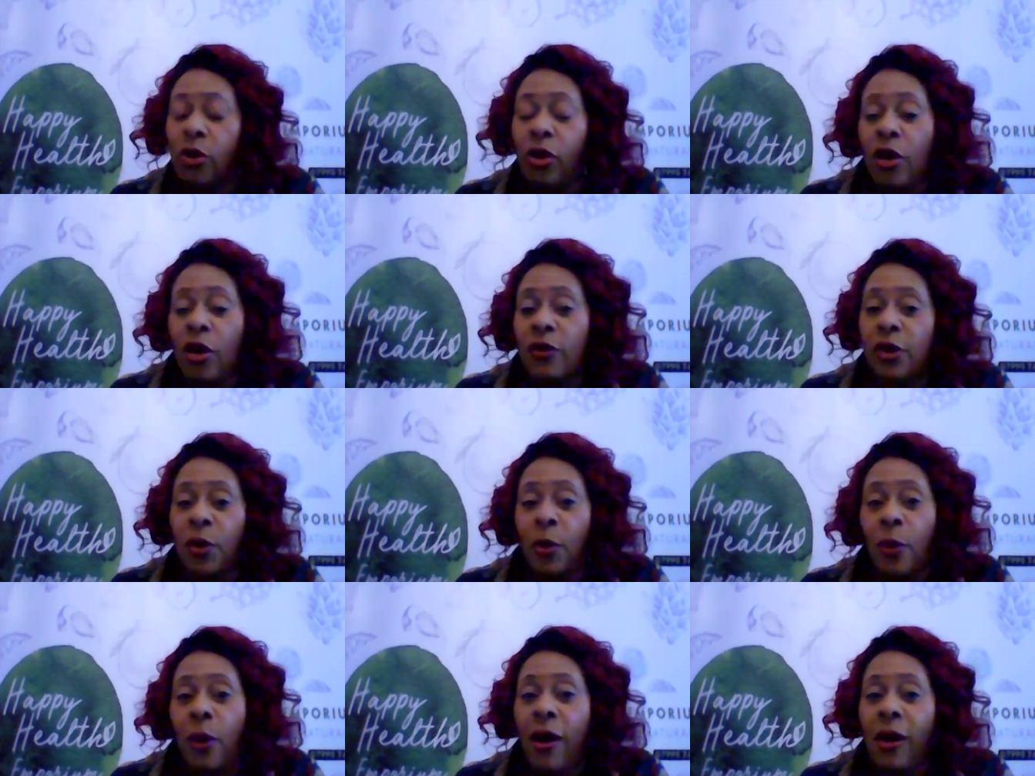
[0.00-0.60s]
over
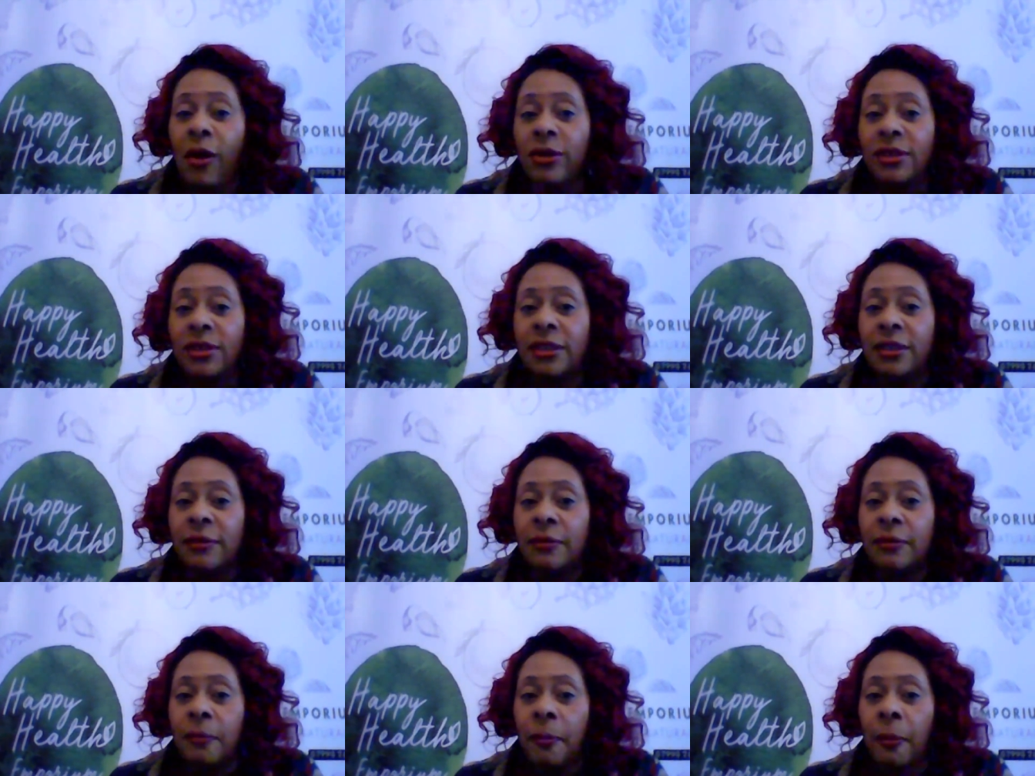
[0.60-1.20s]
the world,
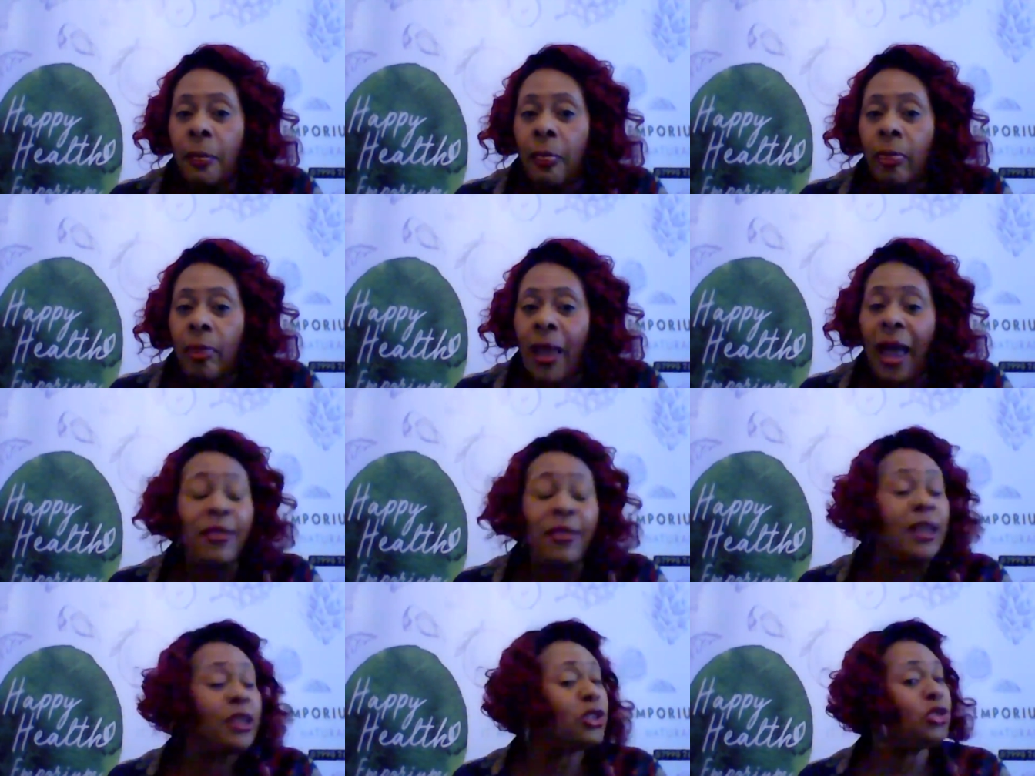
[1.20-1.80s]

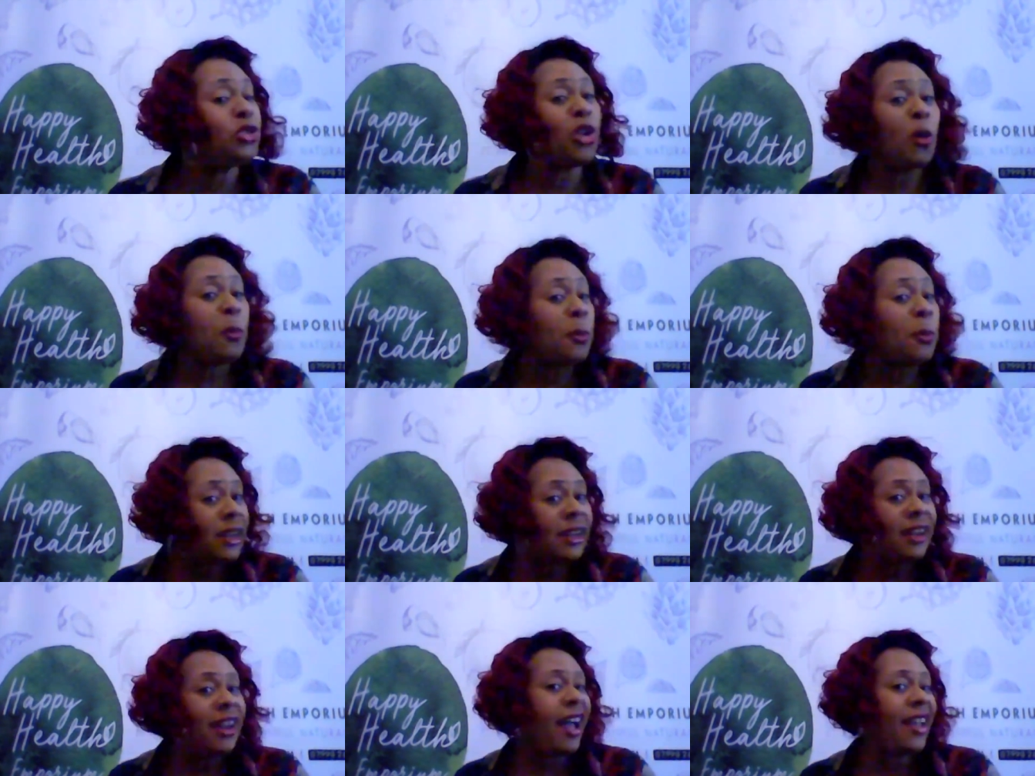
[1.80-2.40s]
and there's nobody
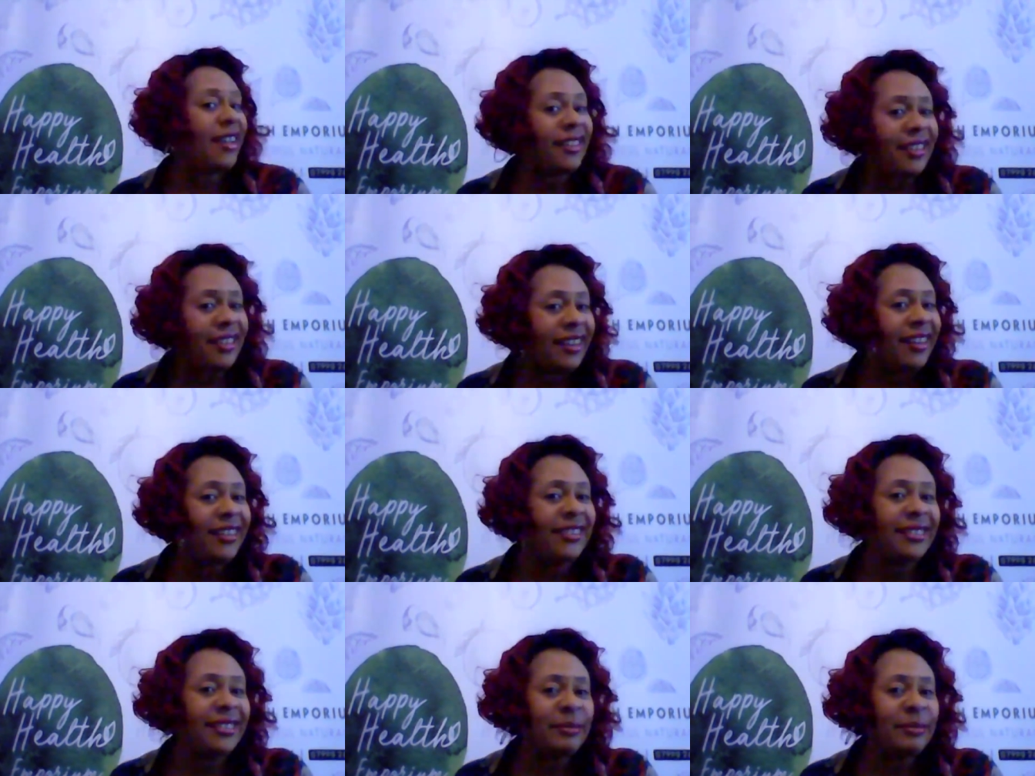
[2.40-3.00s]
like her.